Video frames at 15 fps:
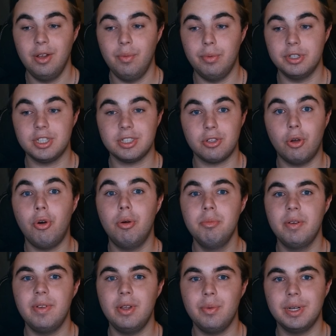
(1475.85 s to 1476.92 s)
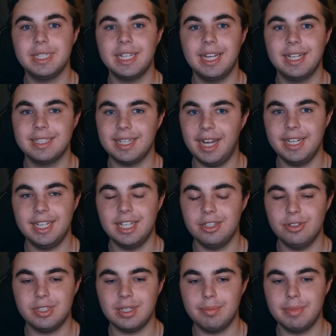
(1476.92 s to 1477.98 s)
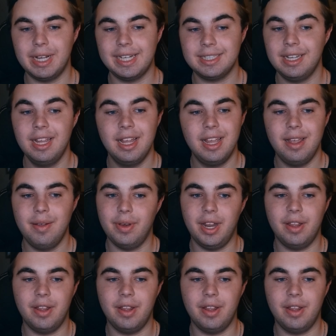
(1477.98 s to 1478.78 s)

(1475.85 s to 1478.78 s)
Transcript: was just the whole movie was anxiety-inducing mess. But I